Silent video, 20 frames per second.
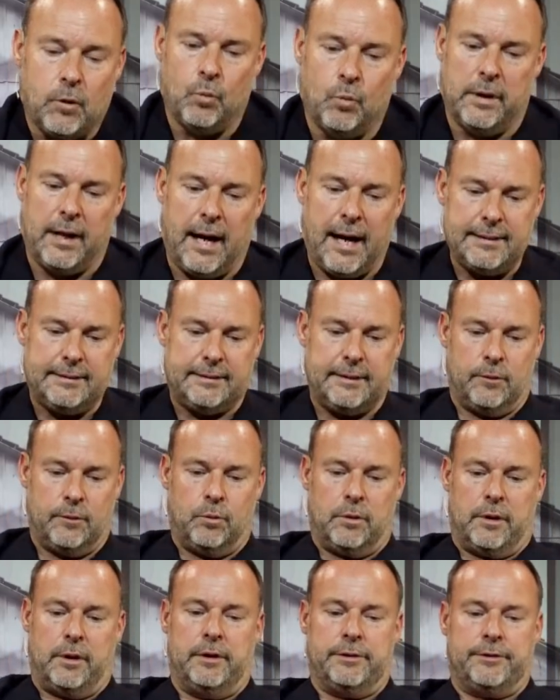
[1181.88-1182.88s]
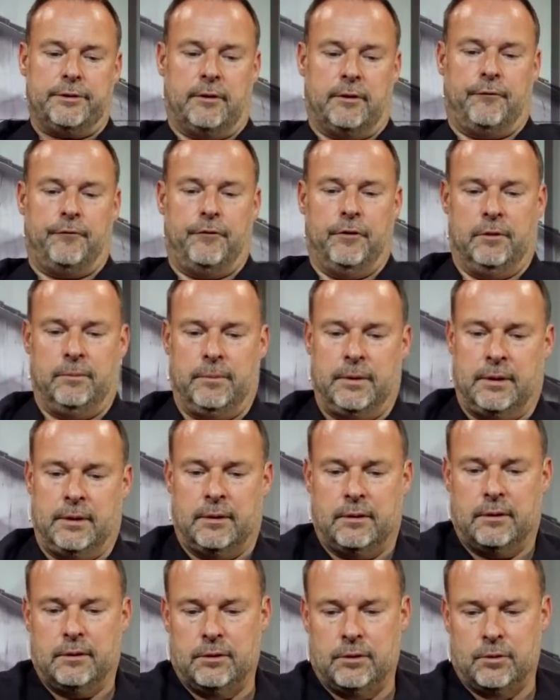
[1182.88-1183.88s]
When I said we're going to start
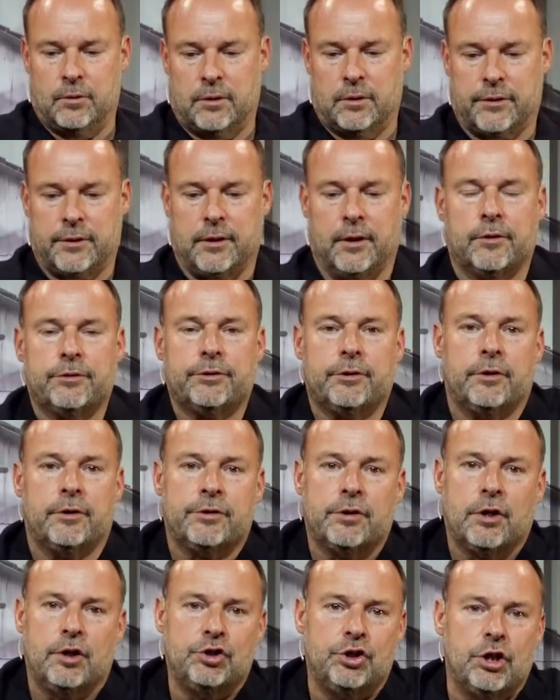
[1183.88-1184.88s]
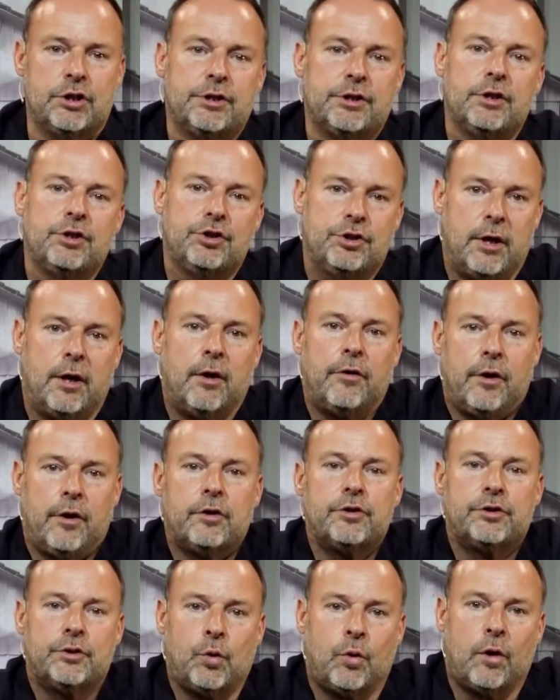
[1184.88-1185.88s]
filming North Coasters just to share
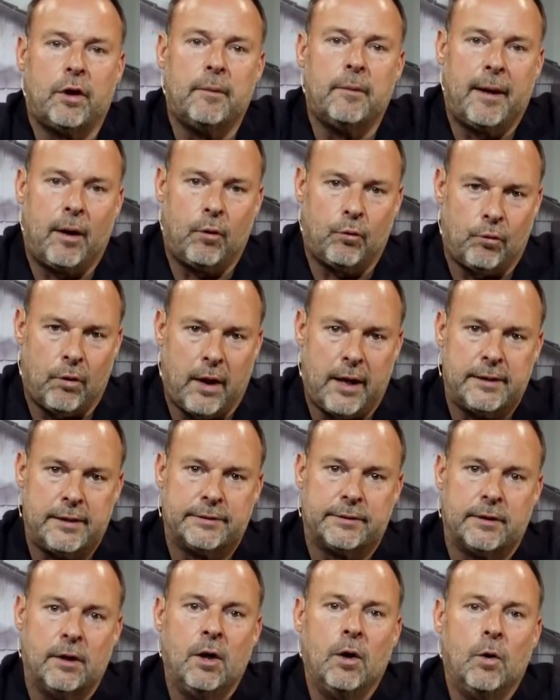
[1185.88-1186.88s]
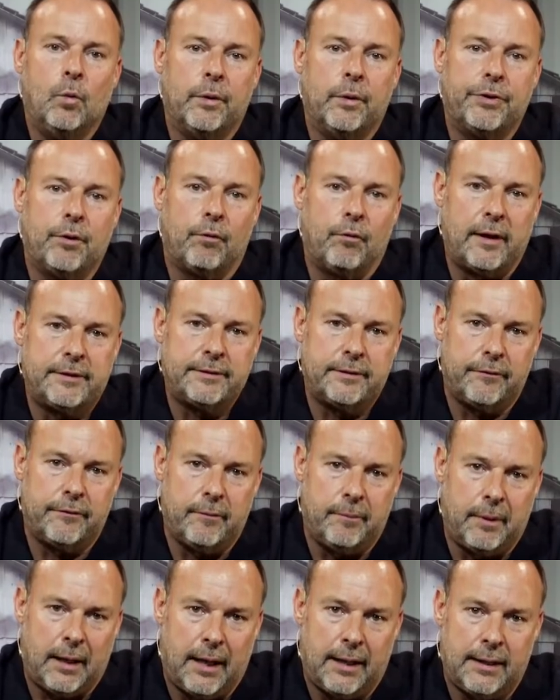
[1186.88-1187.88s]
their story about race with the rest of
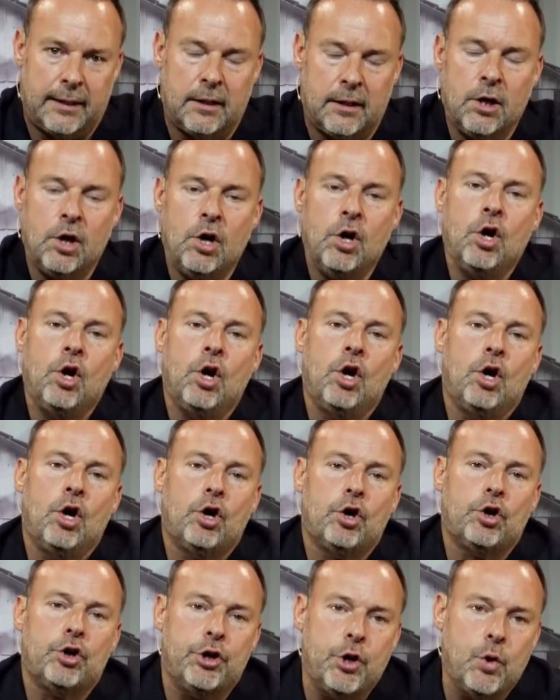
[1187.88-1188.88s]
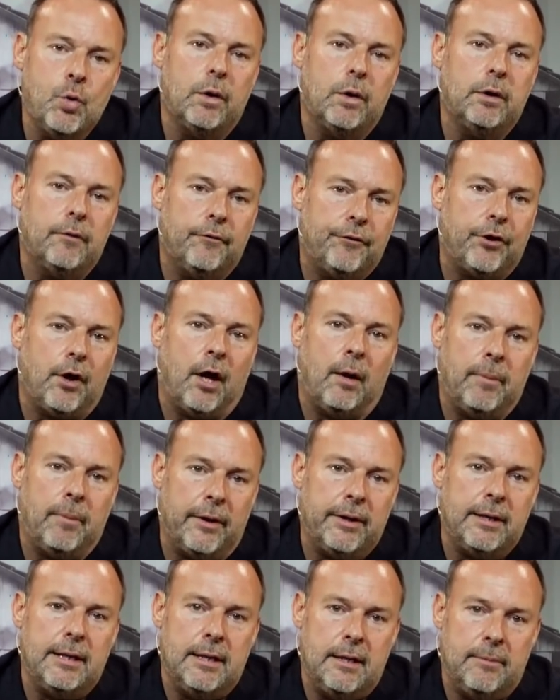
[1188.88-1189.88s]
the body, you would have thought
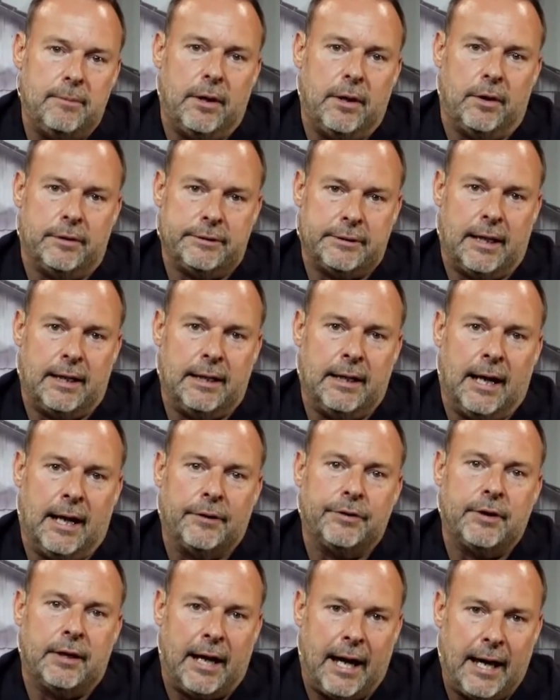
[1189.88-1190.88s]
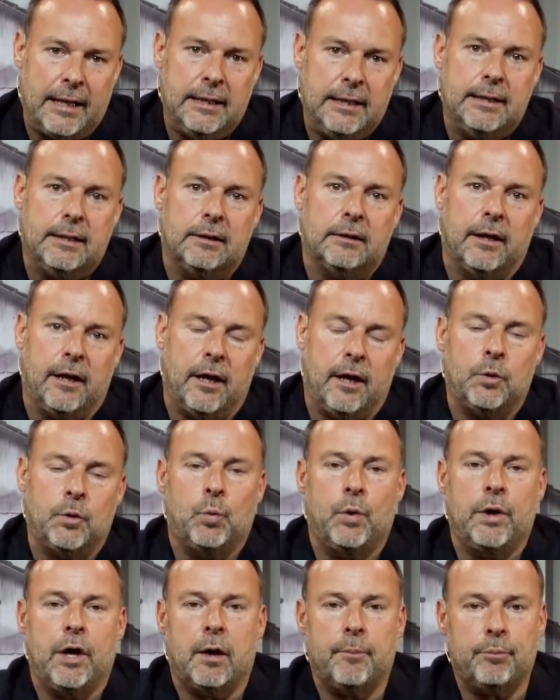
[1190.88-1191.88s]
by the emails I got that I
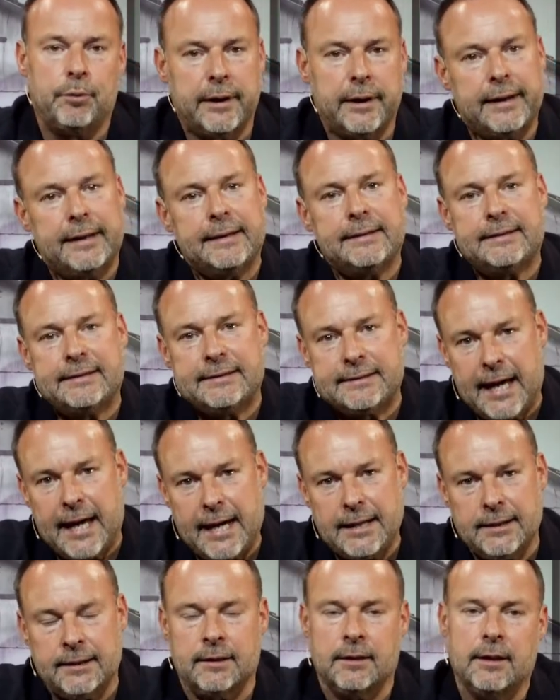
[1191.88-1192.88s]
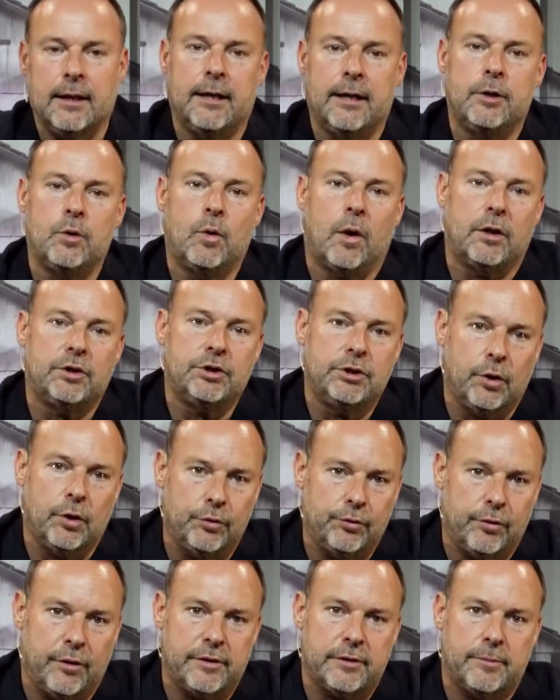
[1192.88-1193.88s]
declared we are bringing Satan into our
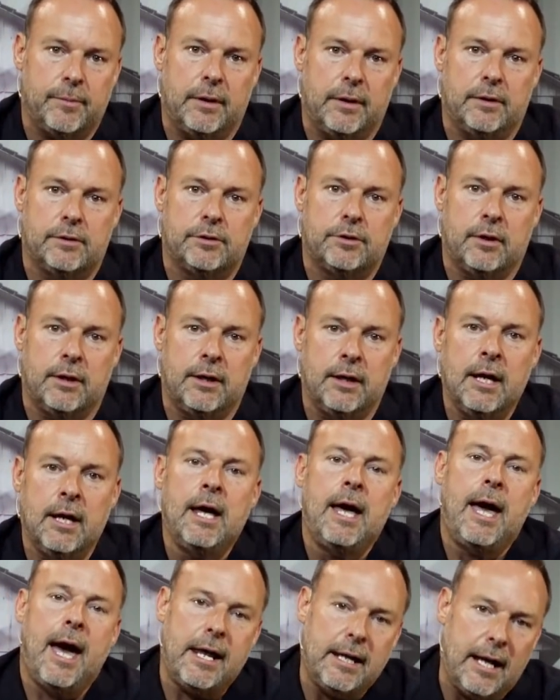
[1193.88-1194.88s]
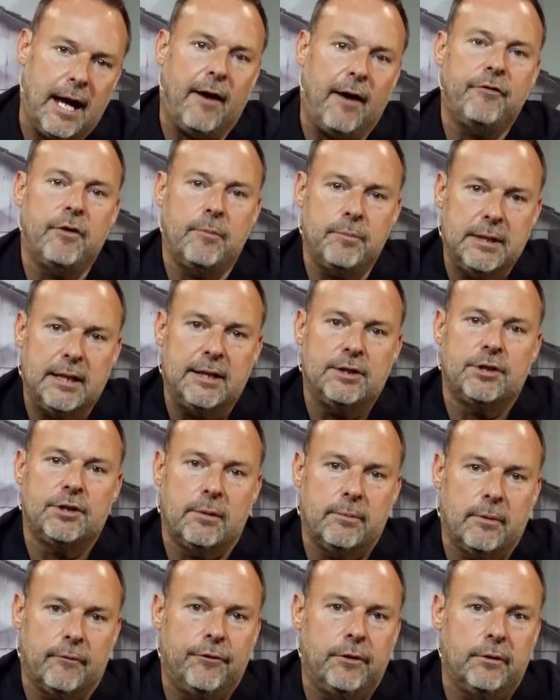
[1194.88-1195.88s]
children's ministry and have them teach
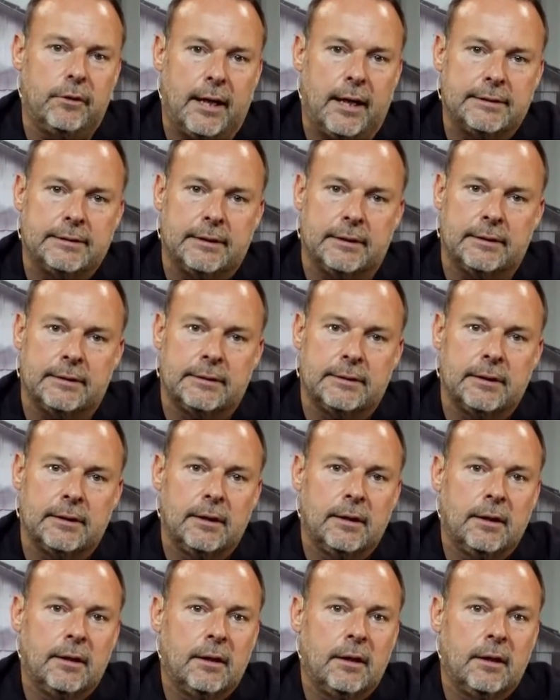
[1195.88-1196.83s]
them a few lessons.